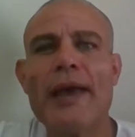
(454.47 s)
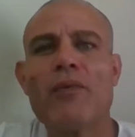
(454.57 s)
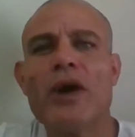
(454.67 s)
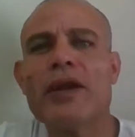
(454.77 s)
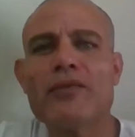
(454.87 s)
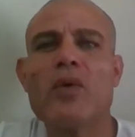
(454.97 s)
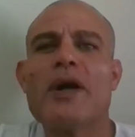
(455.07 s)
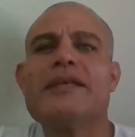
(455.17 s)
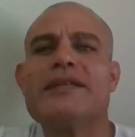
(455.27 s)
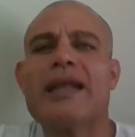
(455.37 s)
And one of the
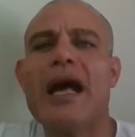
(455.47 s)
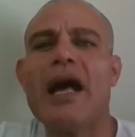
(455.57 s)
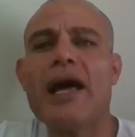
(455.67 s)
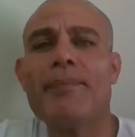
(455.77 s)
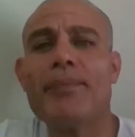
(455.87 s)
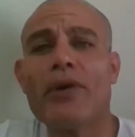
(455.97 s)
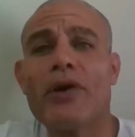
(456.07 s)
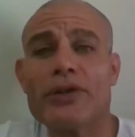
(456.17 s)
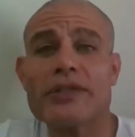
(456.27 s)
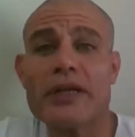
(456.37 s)
ways that I
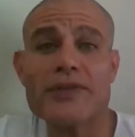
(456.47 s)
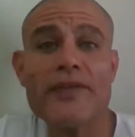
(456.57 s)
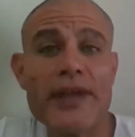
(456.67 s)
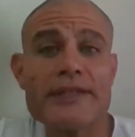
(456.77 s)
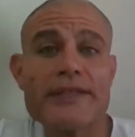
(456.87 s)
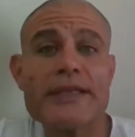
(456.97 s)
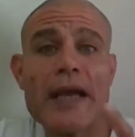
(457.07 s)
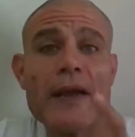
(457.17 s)
prioritize threats